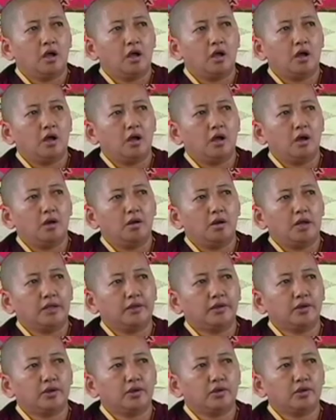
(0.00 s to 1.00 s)
Uh, I
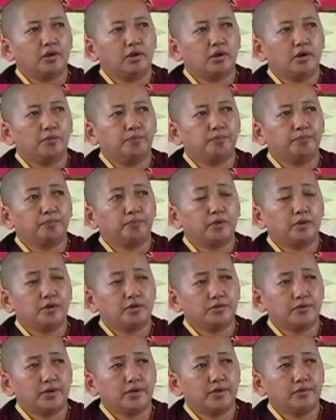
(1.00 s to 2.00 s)
think uh,
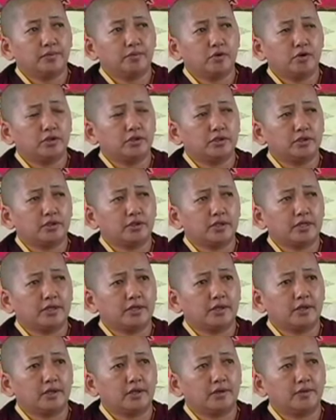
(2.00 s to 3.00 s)
it's very important, I
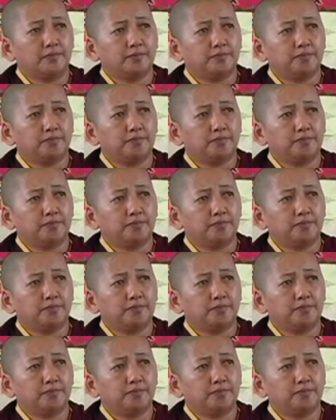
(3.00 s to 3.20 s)
think.